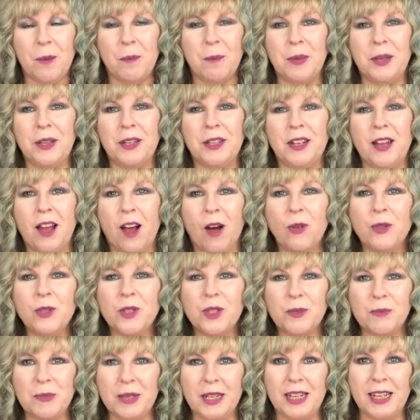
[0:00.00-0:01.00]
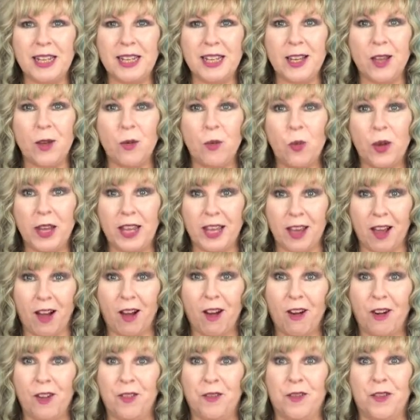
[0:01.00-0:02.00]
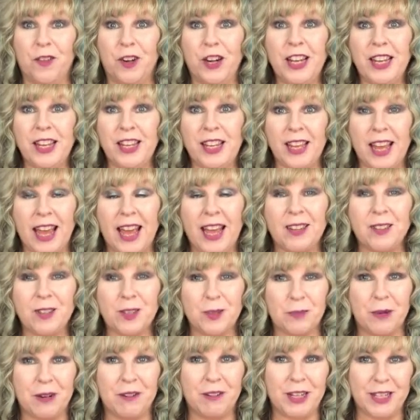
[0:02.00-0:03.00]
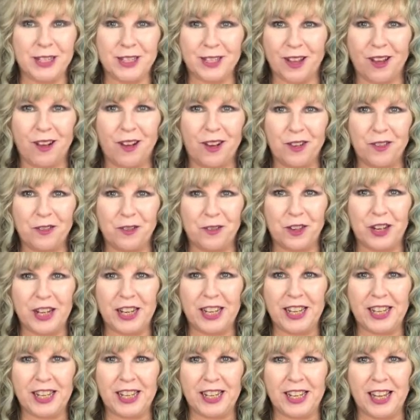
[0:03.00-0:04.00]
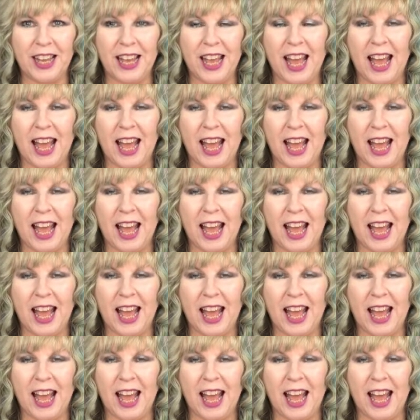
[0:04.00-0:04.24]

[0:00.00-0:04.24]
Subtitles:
But ultimately, we are free. Our spirits are free.